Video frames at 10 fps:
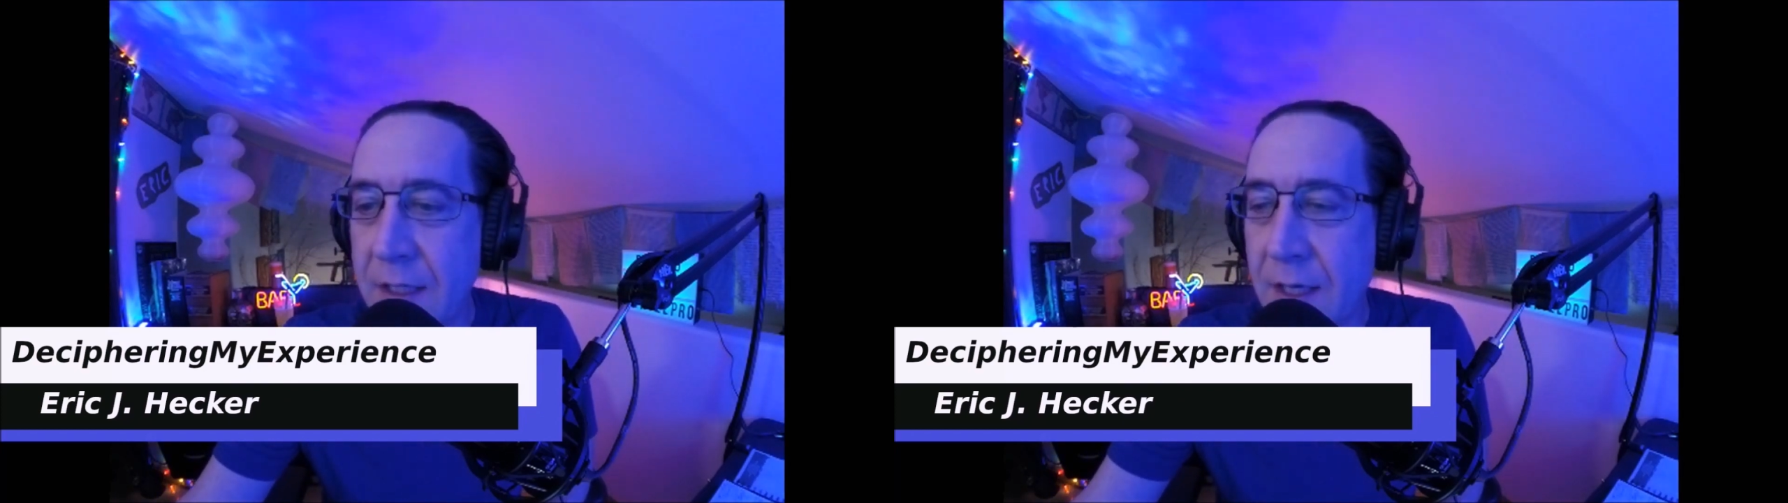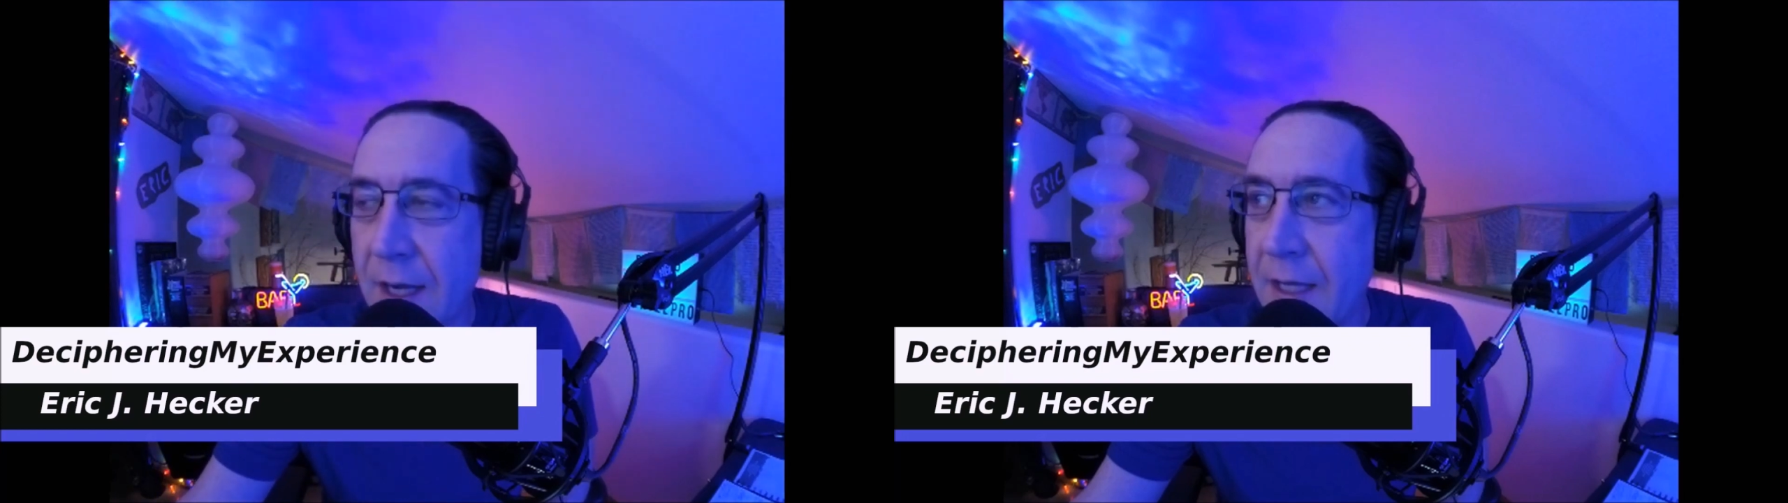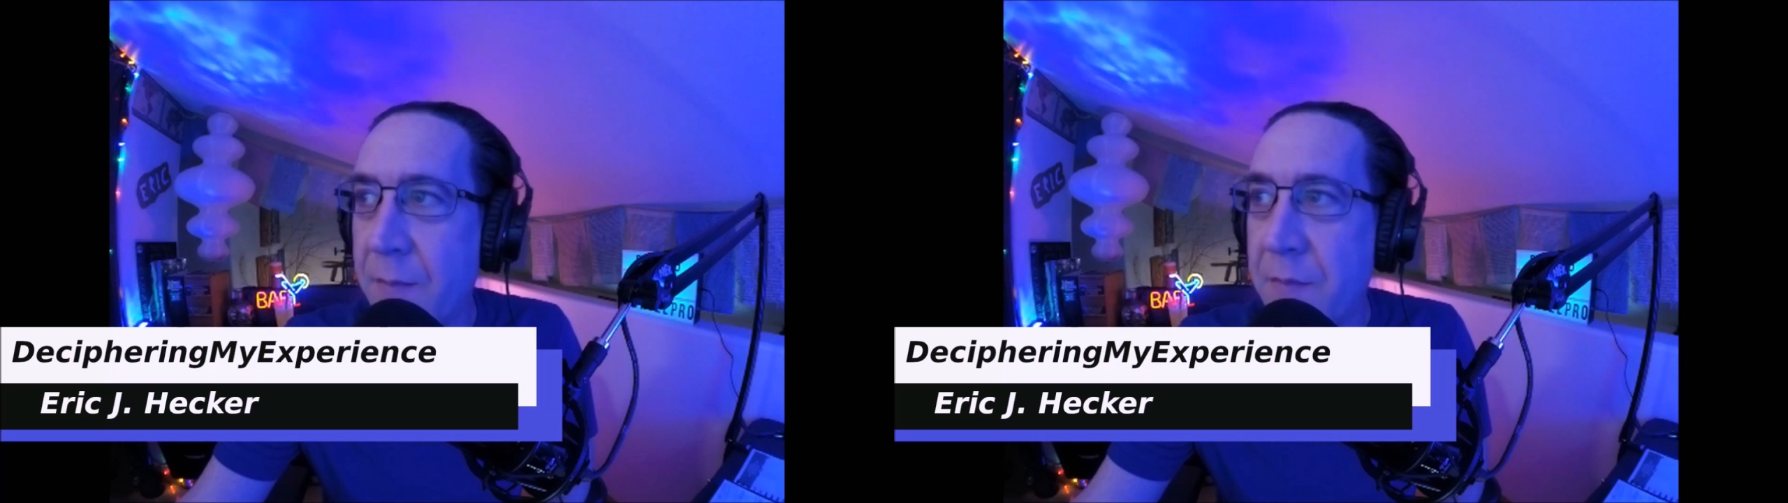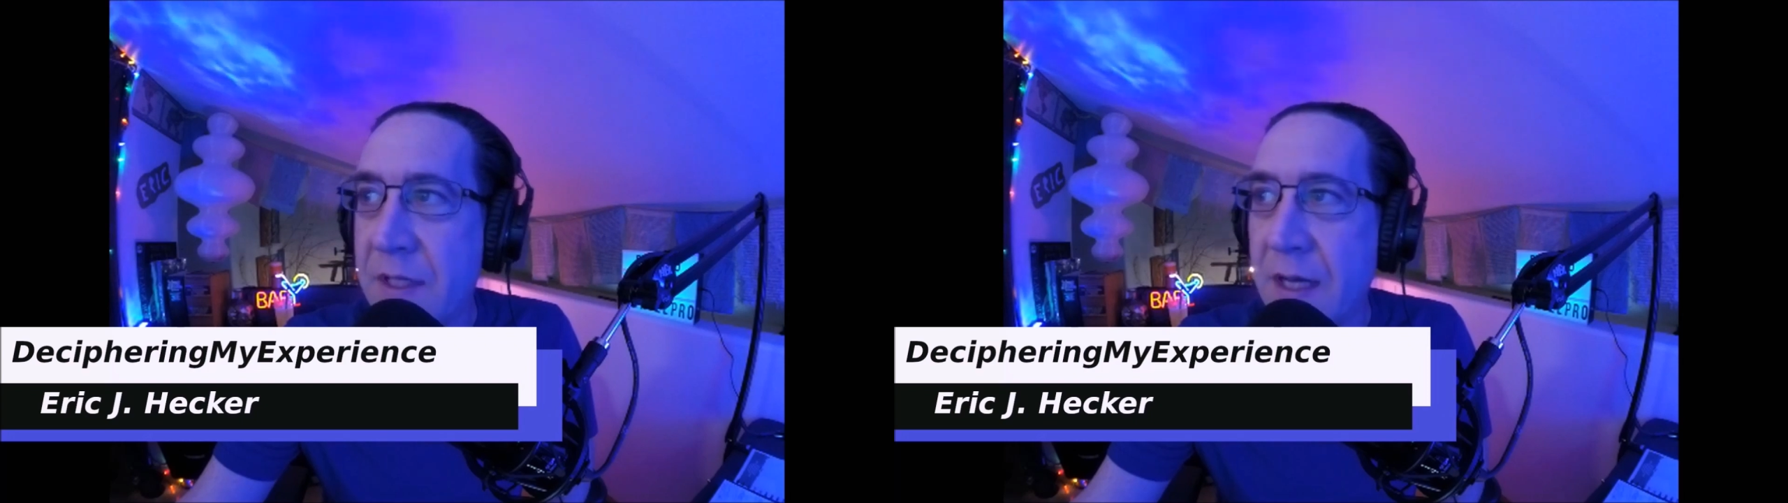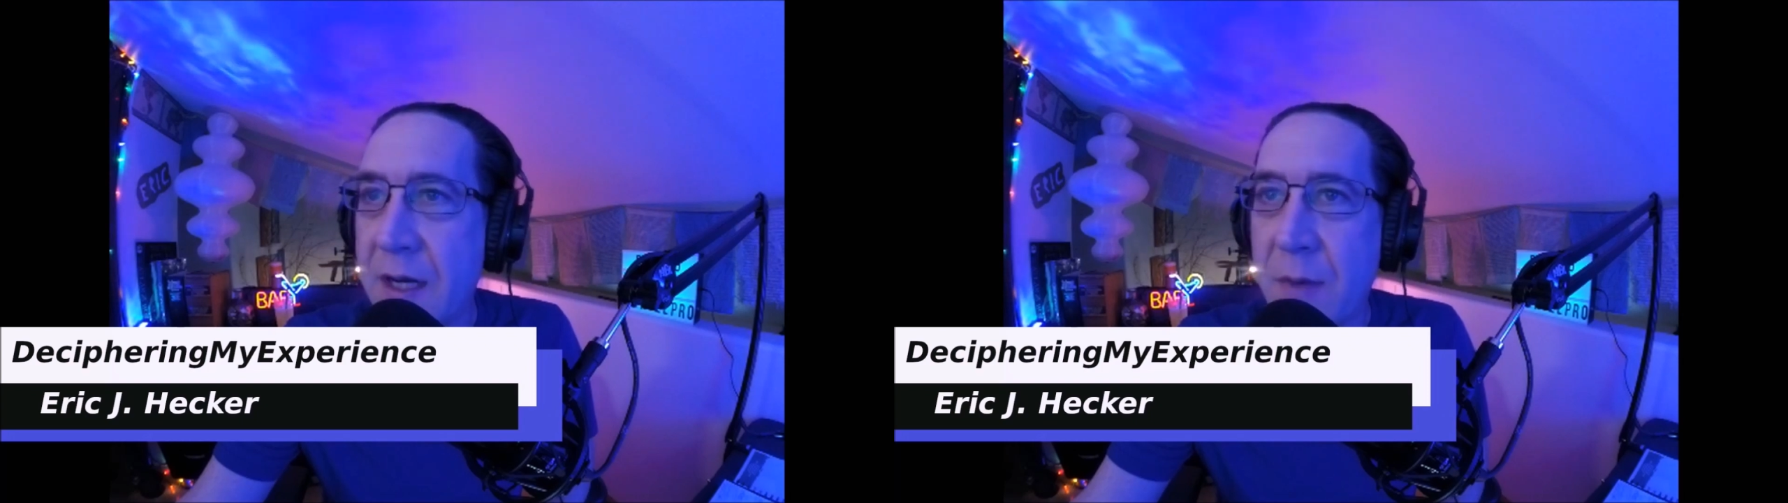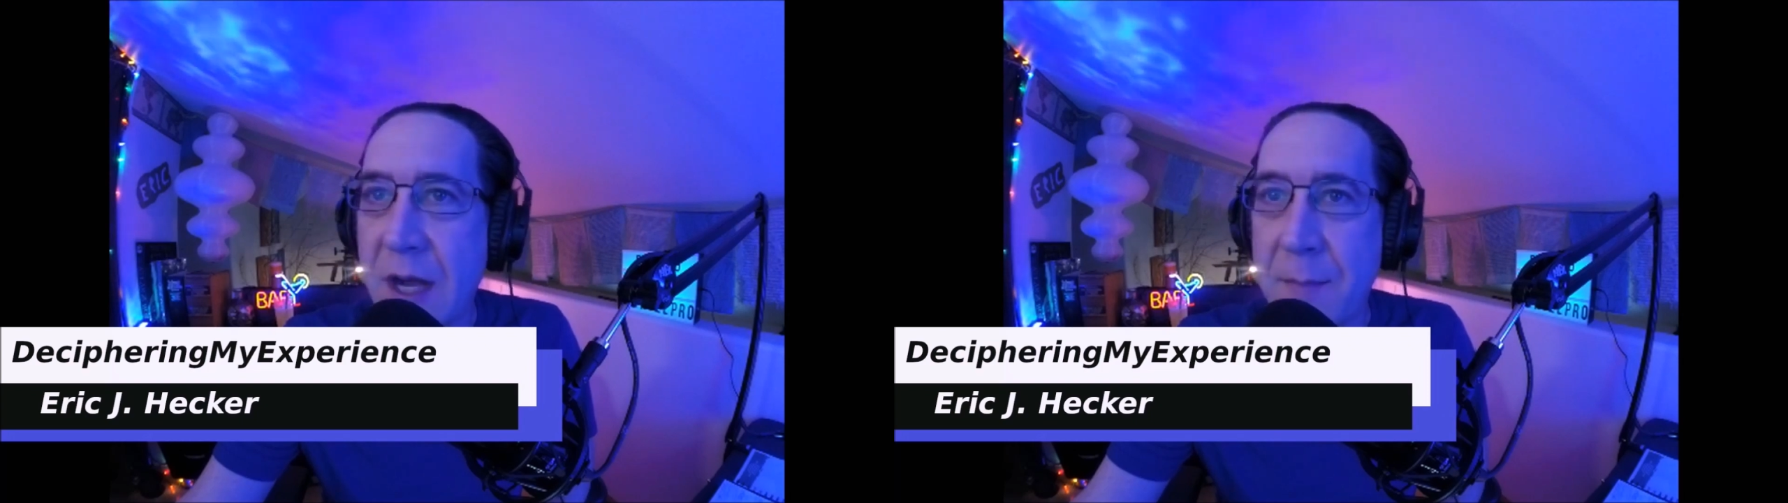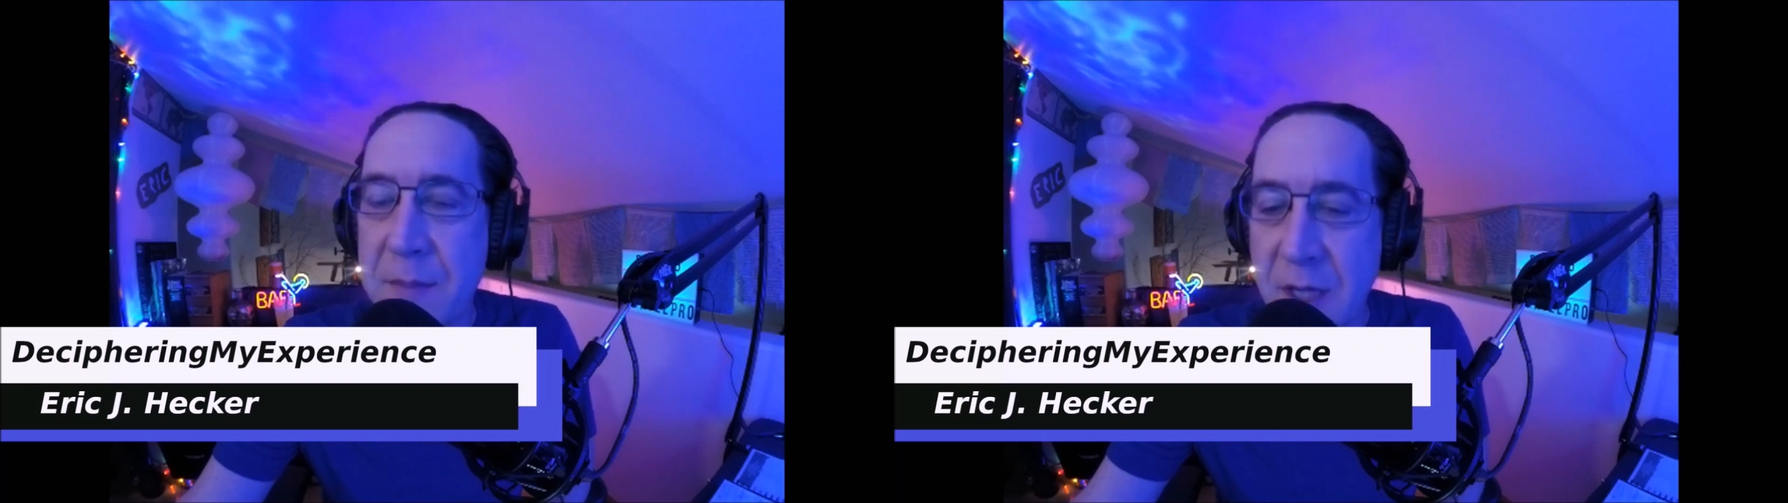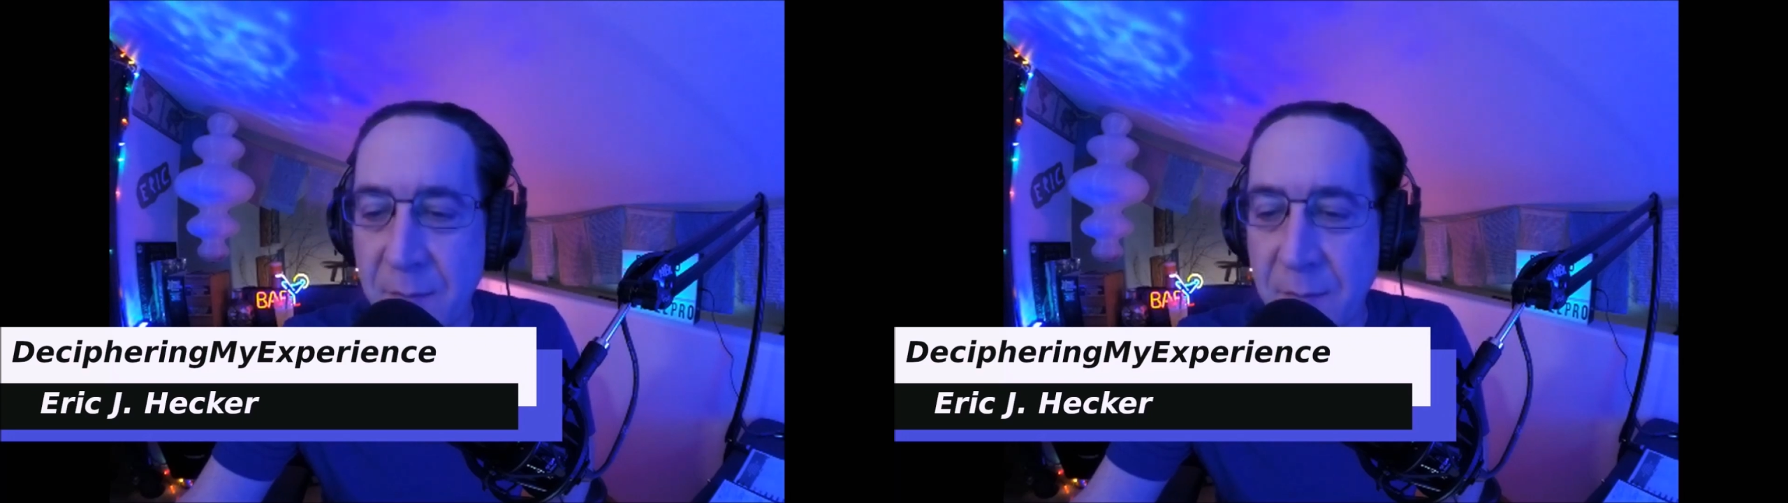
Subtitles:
items that had popped up